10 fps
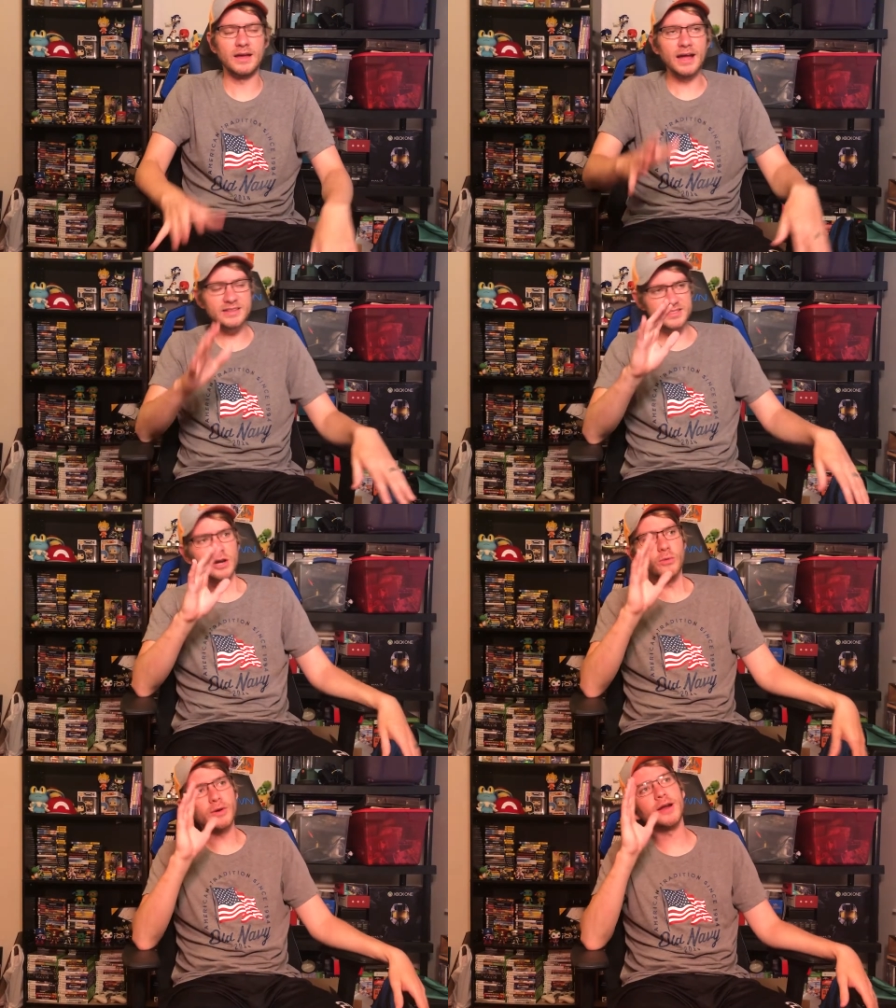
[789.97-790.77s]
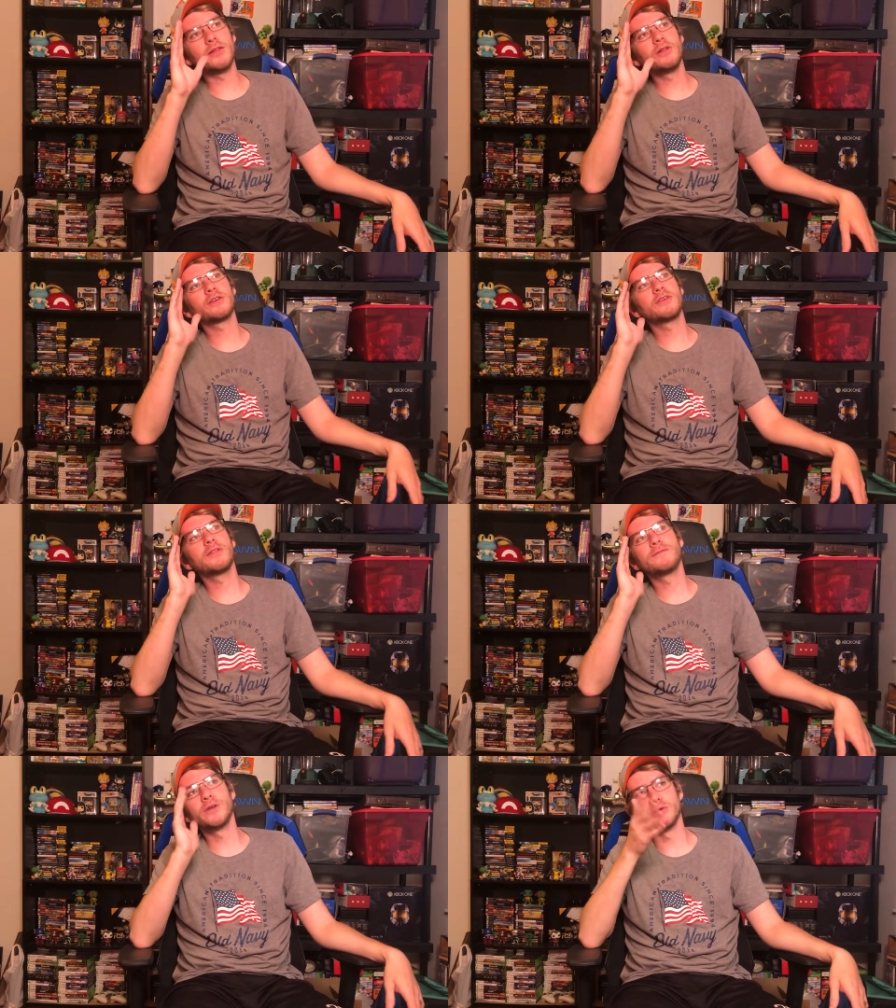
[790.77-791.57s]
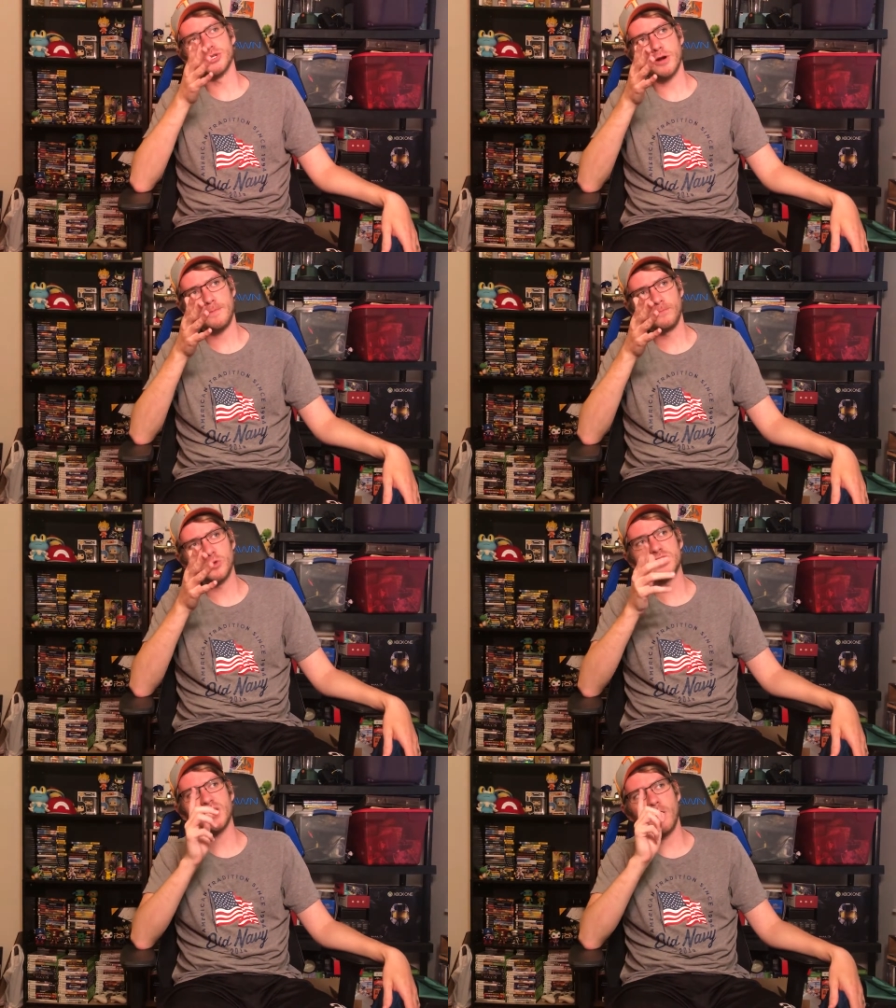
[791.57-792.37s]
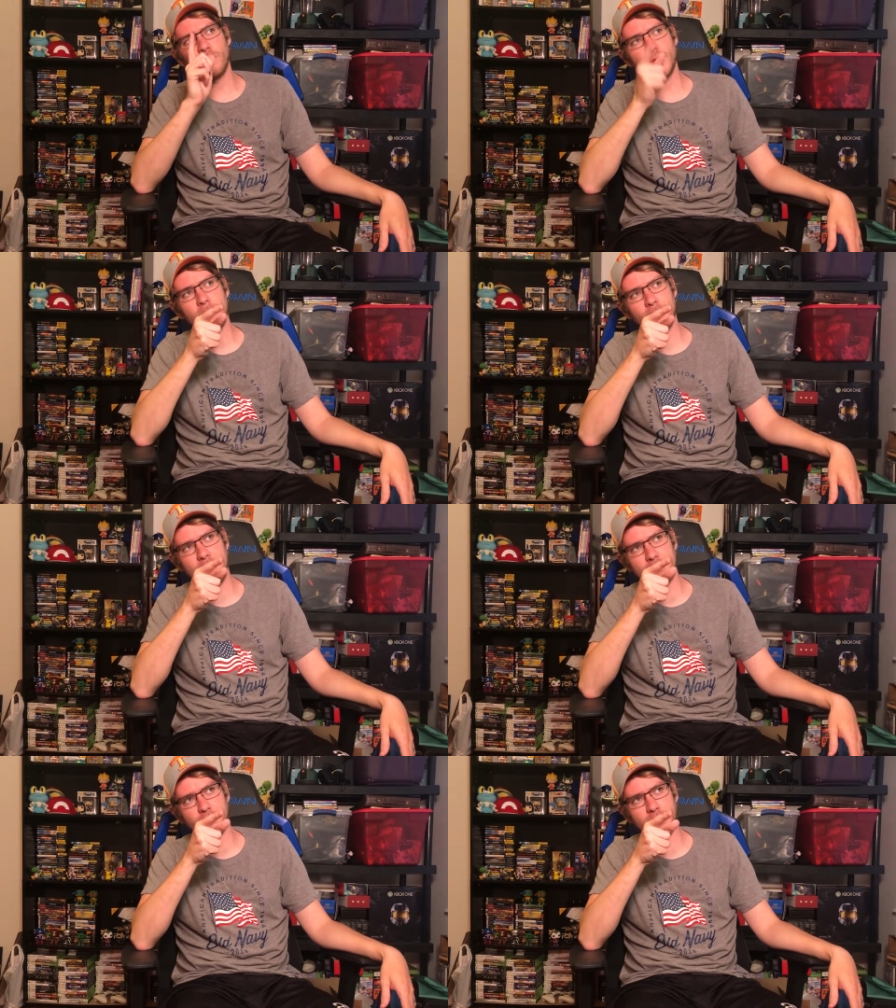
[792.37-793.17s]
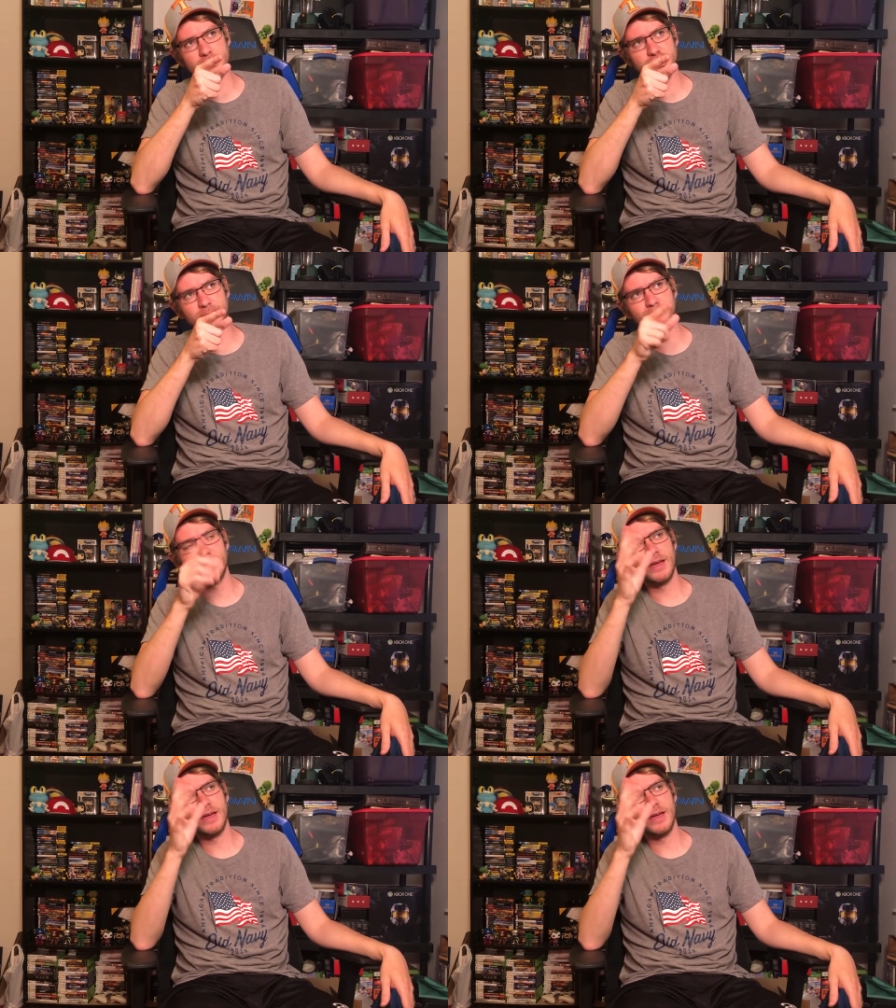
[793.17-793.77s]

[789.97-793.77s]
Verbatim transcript: And so we're gonna look to the future, which is over there that direction.